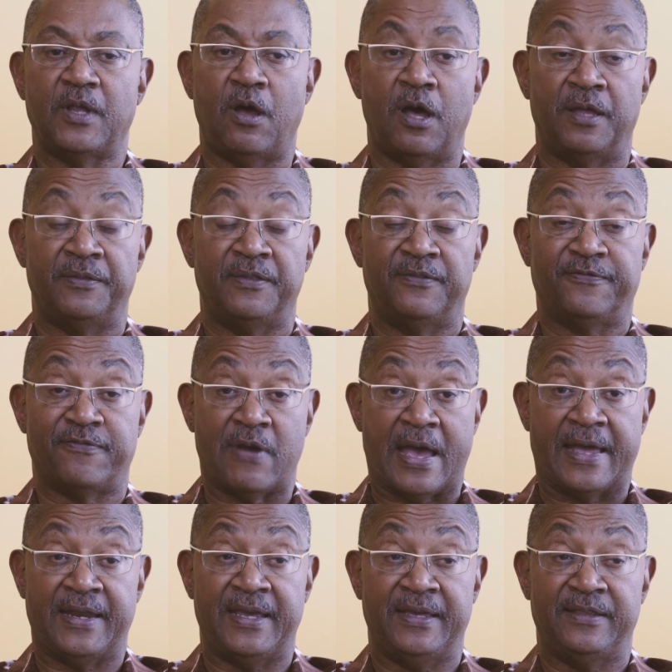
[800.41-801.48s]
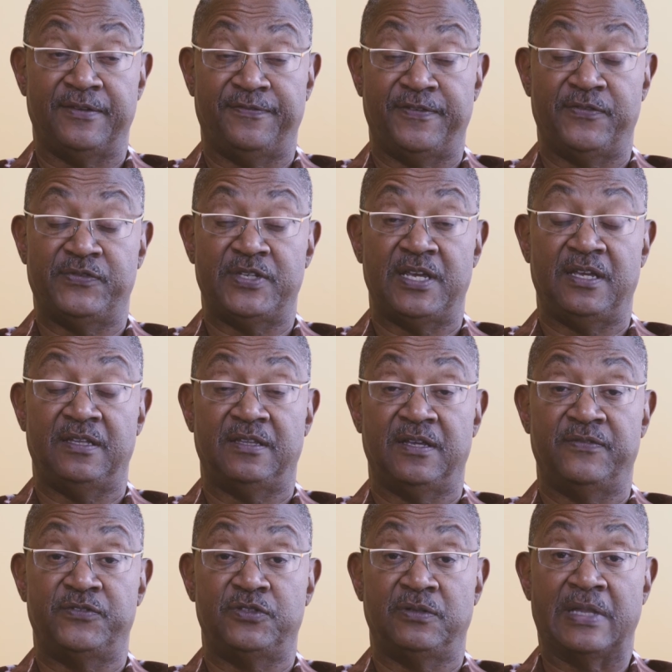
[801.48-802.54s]
On Friday, the
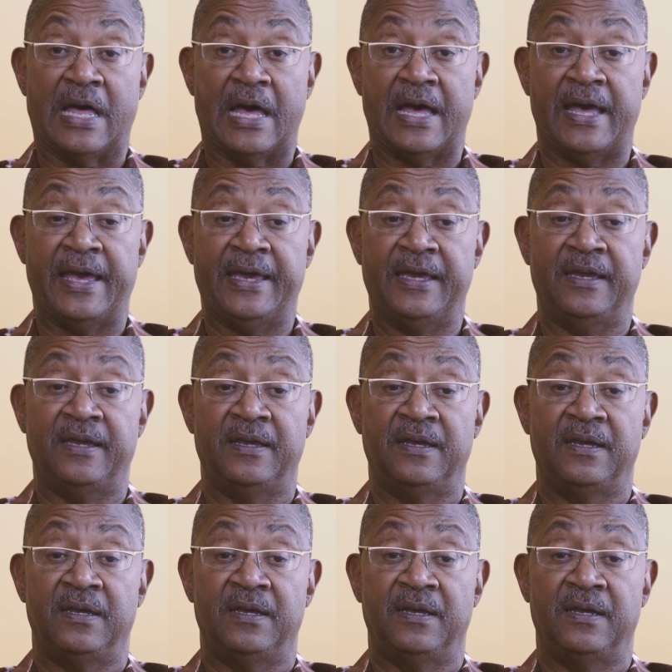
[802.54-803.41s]
15th of July,